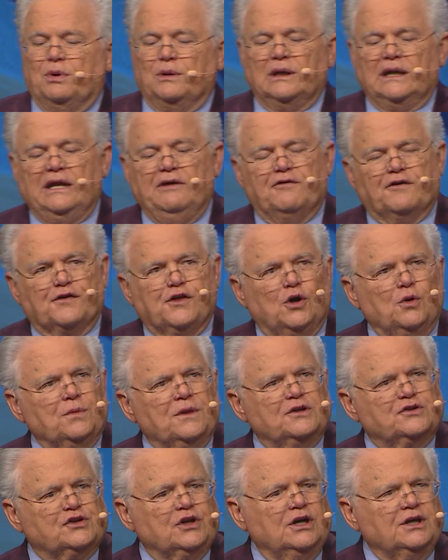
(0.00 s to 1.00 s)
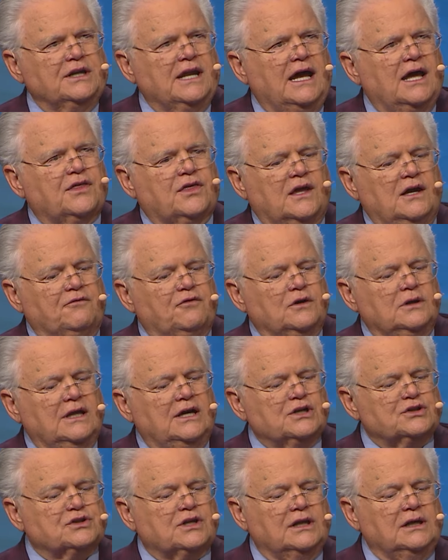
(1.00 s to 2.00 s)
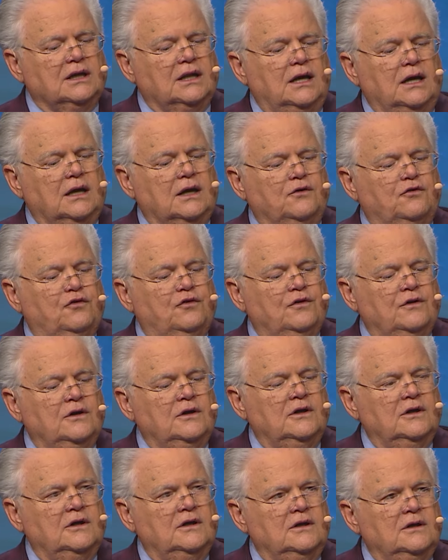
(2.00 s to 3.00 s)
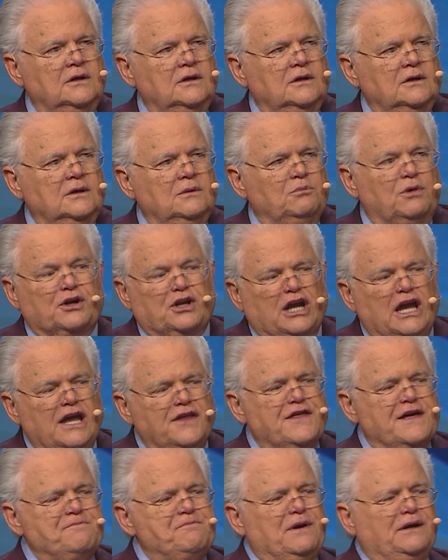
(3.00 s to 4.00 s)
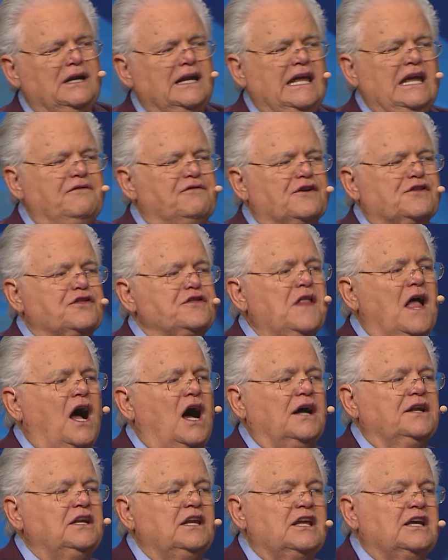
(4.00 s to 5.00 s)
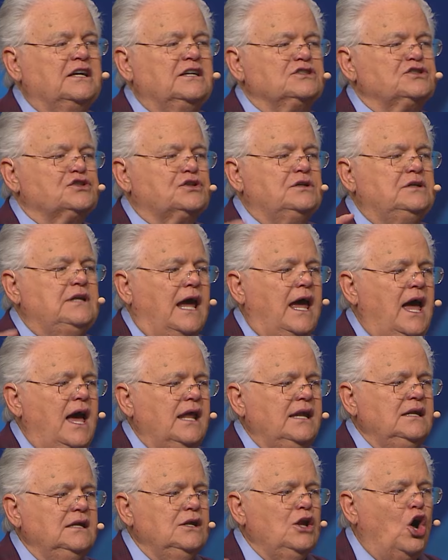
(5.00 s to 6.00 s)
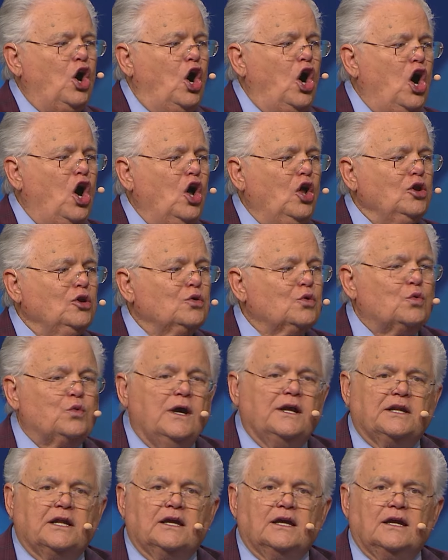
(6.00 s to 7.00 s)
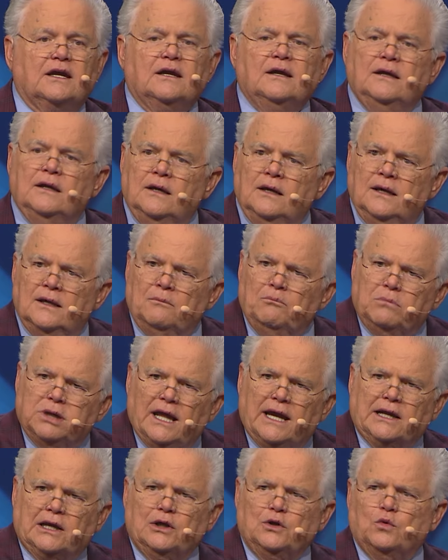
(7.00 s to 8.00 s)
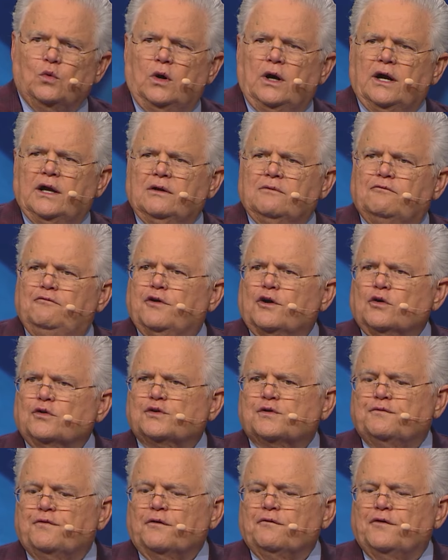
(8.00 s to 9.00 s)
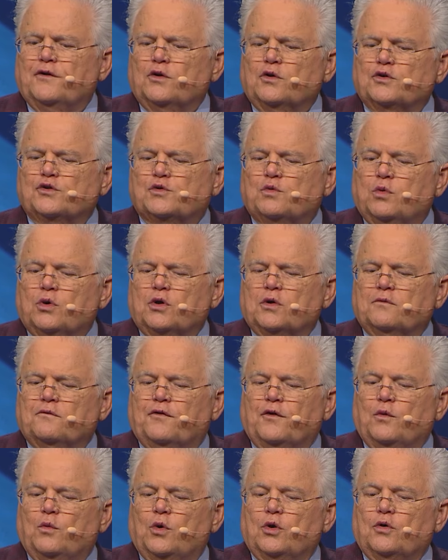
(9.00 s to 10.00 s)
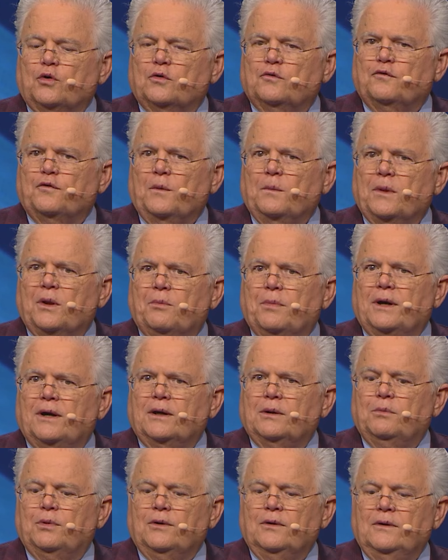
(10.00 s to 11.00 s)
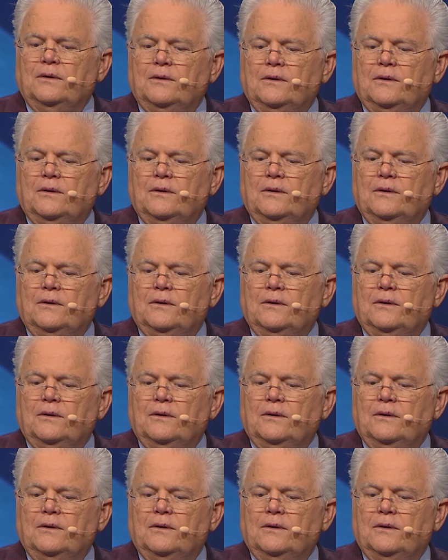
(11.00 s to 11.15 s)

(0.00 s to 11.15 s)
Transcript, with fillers: believeth on the Son hath everlasting life. But he that believeth not is dead already. Black and white, verse for verse, word for word from the Bible.